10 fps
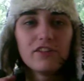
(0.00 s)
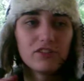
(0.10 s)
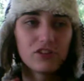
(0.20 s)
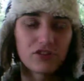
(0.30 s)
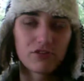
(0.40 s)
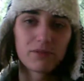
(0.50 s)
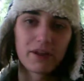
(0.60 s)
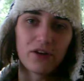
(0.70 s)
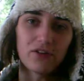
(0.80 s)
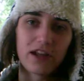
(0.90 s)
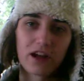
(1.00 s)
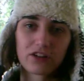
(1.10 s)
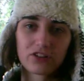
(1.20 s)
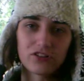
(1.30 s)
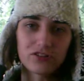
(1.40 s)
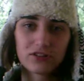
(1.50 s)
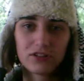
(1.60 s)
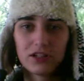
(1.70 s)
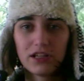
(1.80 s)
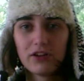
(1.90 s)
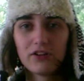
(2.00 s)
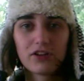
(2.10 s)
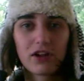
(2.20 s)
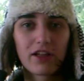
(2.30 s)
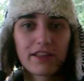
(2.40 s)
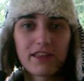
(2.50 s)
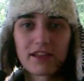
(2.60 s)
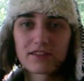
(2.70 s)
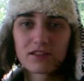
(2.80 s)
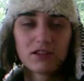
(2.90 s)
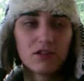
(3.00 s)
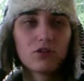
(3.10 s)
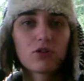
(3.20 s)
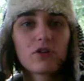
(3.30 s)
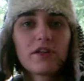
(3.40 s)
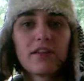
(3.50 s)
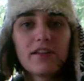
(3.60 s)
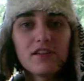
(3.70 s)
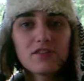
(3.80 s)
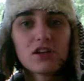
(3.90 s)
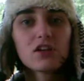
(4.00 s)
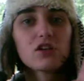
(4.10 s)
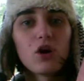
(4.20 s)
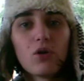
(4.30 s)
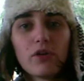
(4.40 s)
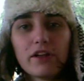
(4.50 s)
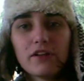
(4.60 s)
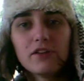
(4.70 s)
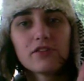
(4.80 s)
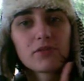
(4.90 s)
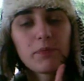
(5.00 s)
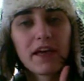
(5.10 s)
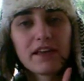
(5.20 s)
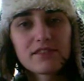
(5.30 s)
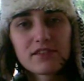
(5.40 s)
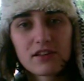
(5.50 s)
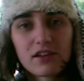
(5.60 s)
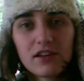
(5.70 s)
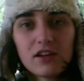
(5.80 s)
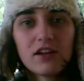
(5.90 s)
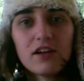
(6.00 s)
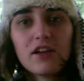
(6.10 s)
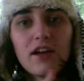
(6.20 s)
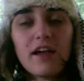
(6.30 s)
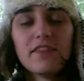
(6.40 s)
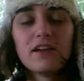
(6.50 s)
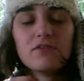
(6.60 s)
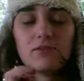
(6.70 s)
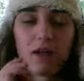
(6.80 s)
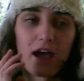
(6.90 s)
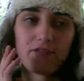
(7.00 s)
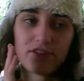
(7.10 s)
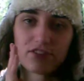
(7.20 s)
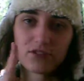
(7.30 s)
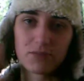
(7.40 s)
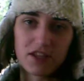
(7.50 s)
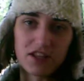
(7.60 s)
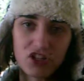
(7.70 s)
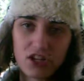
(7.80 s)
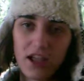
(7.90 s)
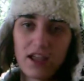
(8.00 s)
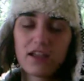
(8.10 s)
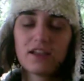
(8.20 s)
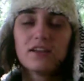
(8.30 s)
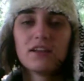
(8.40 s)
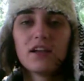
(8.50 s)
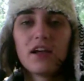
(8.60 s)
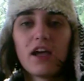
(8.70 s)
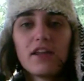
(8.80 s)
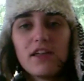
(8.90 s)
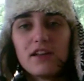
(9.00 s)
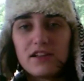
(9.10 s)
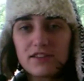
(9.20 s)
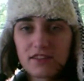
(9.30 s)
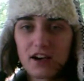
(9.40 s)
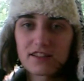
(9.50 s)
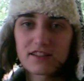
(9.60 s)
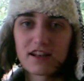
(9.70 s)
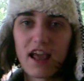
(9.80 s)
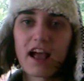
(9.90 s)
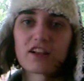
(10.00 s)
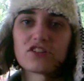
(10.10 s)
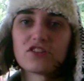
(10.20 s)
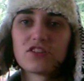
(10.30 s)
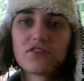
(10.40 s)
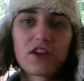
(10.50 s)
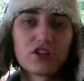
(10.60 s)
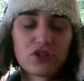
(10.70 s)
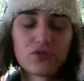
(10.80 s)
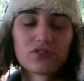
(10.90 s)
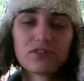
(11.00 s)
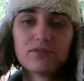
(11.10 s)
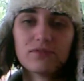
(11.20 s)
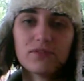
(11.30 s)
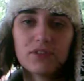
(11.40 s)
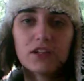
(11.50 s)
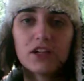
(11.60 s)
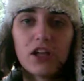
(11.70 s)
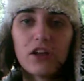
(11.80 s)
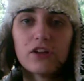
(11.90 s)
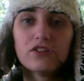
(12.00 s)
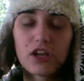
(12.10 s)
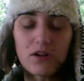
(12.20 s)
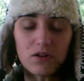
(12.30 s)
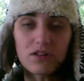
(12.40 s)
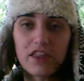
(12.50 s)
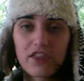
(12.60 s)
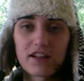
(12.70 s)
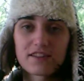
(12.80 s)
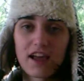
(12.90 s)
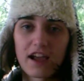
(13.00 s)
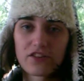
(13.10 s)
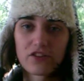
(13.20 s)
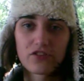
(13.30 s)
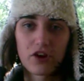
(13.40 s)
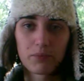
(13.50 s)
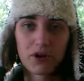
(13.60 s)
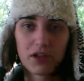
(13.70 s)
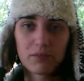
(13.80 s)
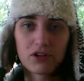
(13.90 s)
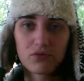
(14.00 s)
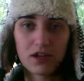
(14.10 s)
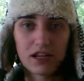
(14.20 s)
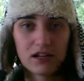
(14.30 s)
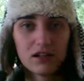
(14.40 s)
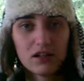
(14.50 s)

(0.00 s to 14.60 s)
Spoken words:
using one of my own characters, it would go like this: Cornelius, colon, space, and then it would have his speech, and then his thoughts and actions if I choose. Generally, thoughts and actions are put in between